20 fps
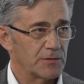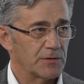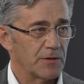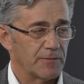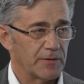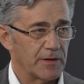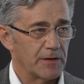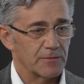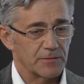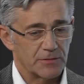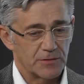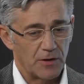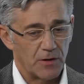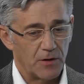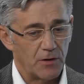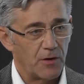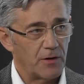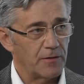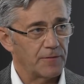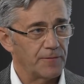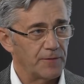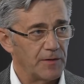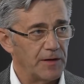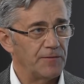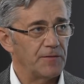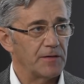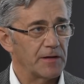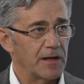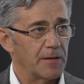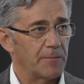So there was a lot of
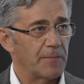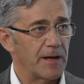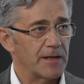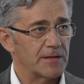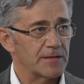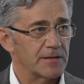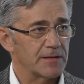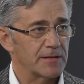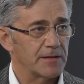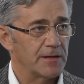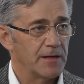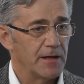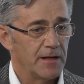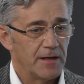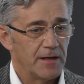lifting capacity